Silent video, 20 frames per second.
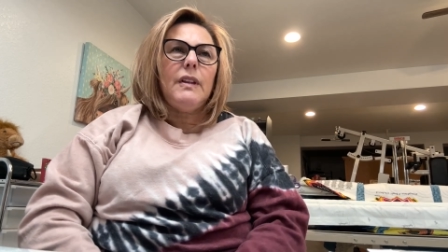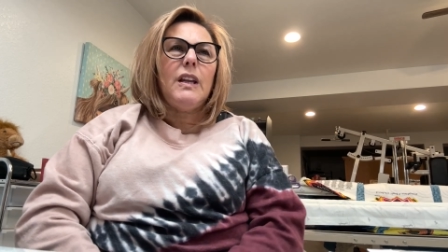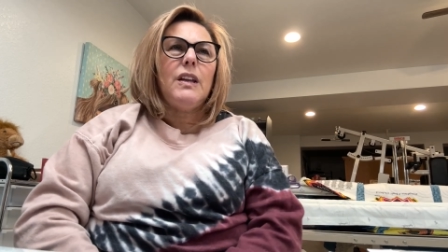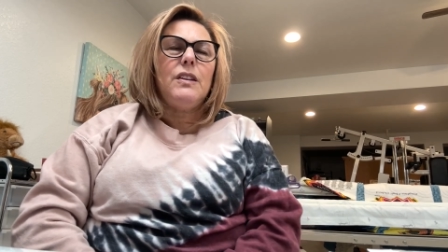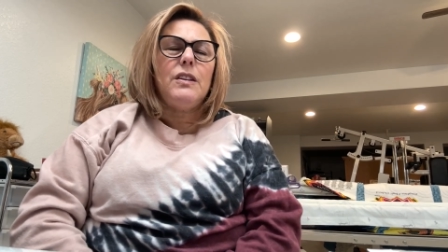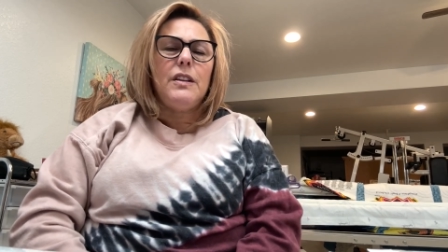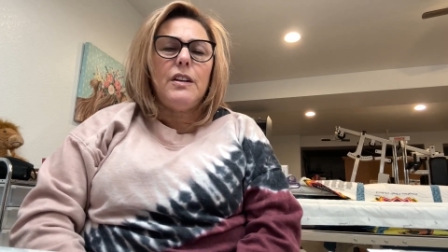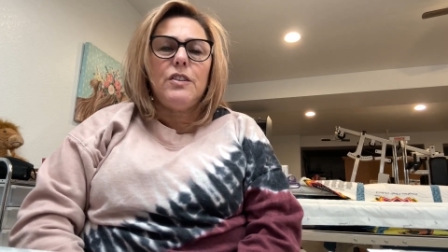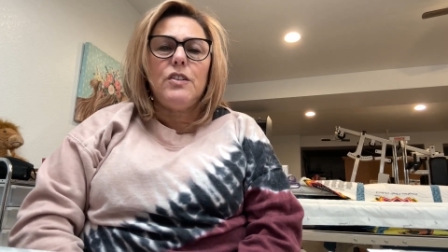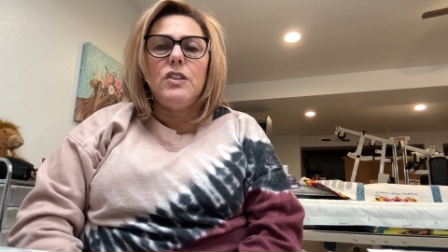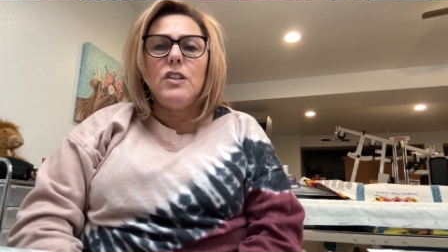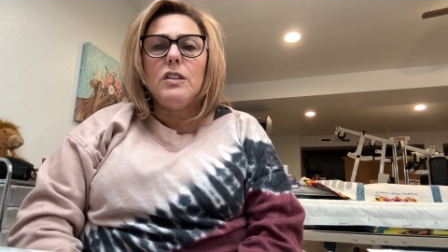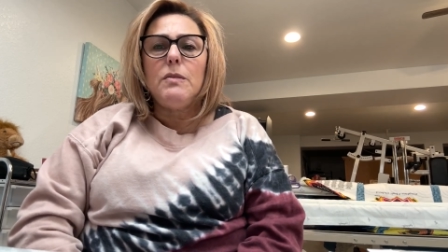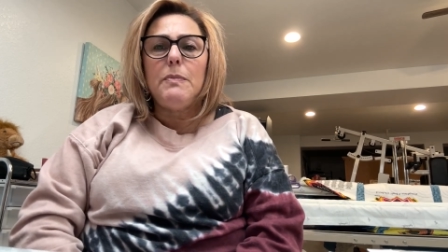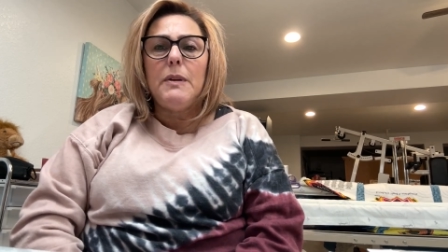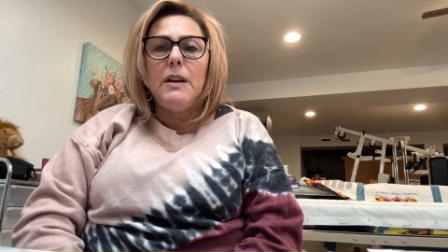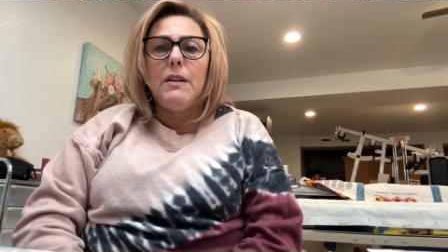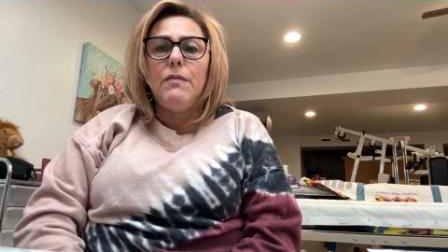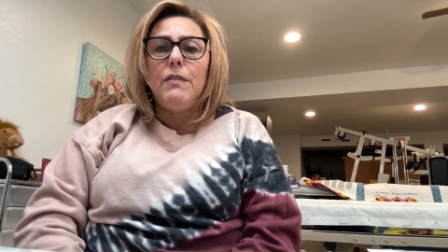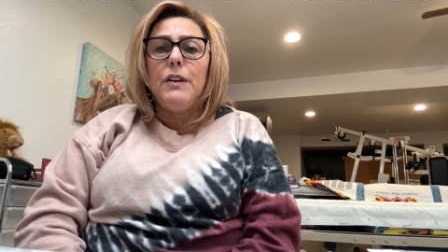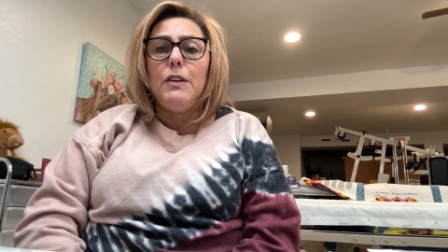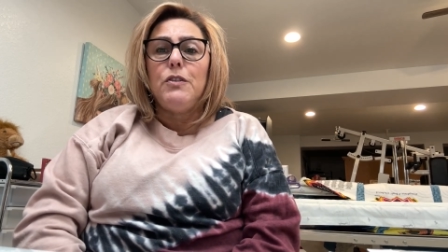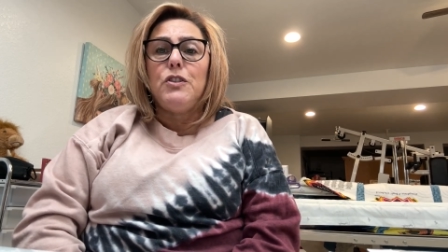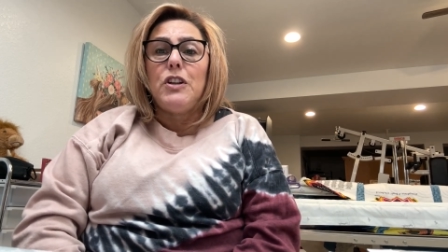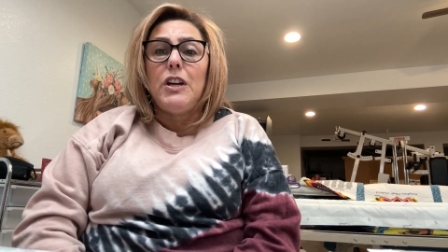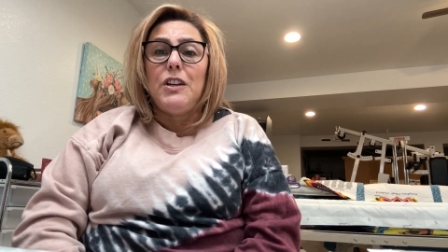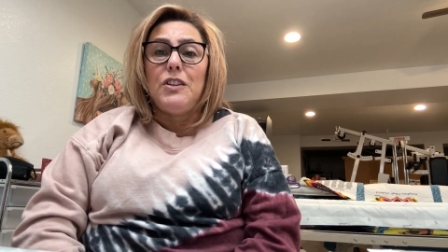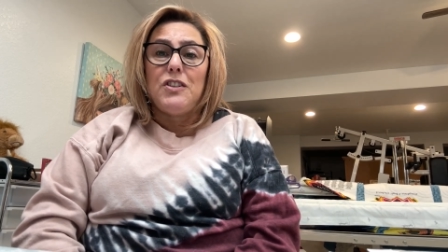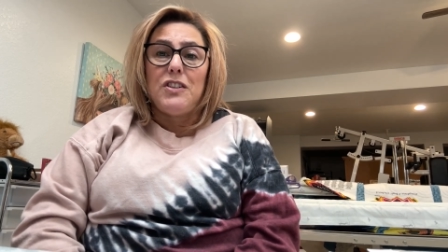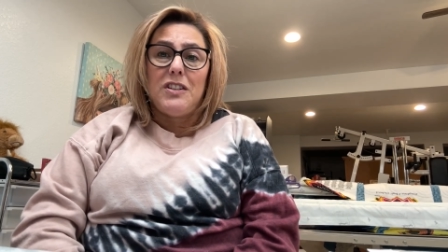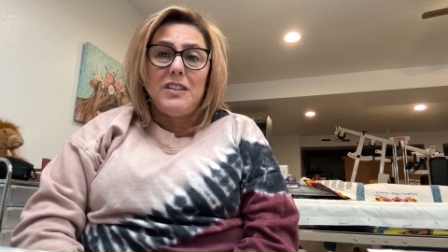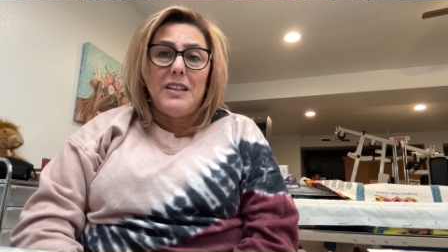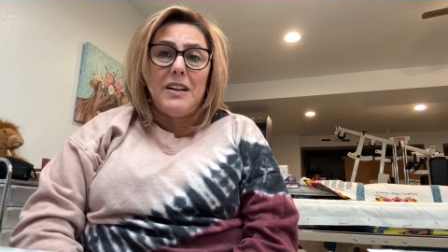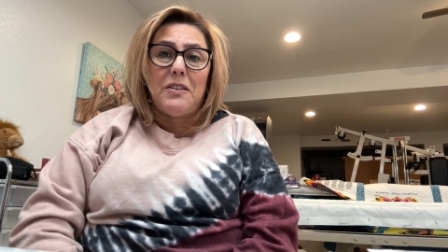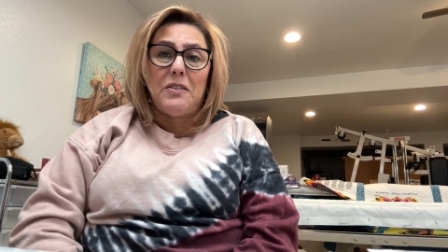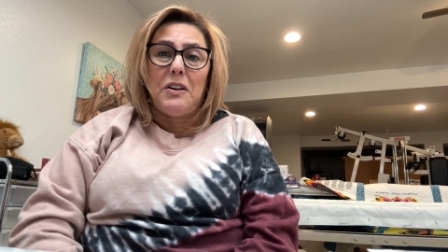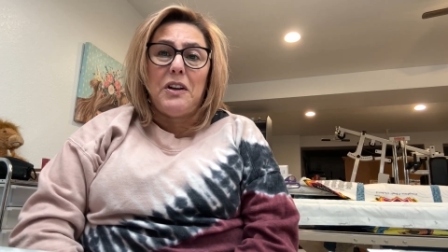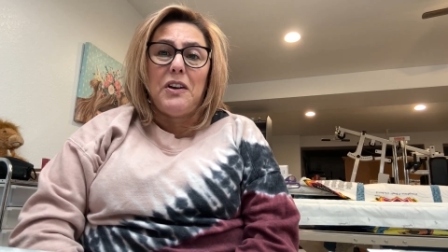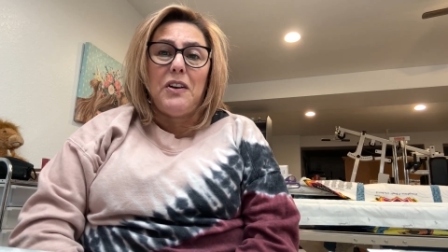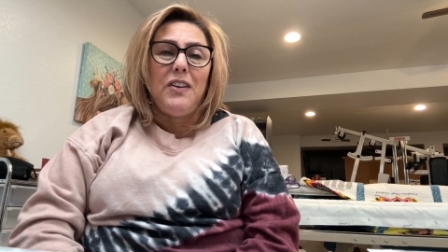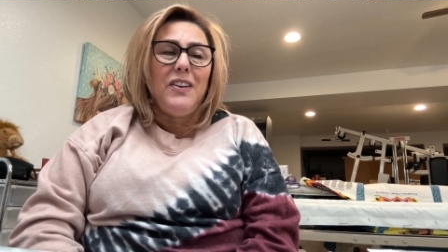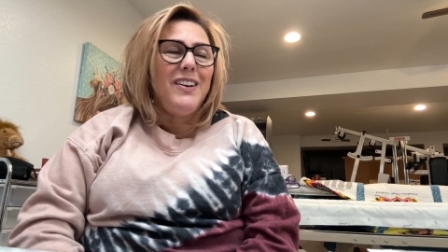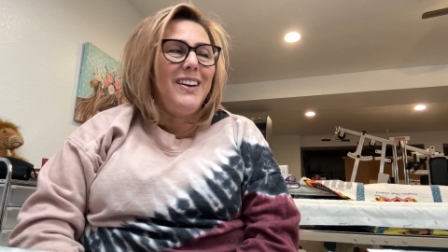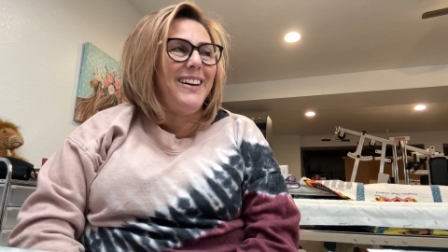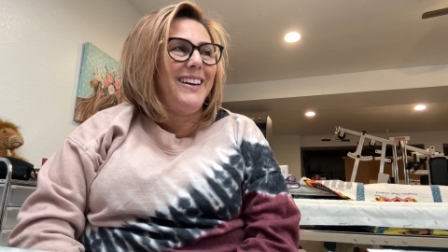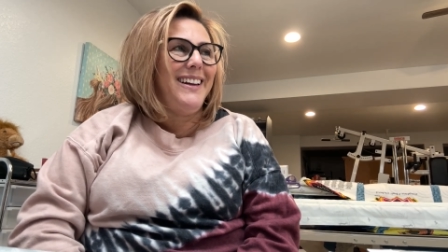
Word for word: there's just been a few changes down here.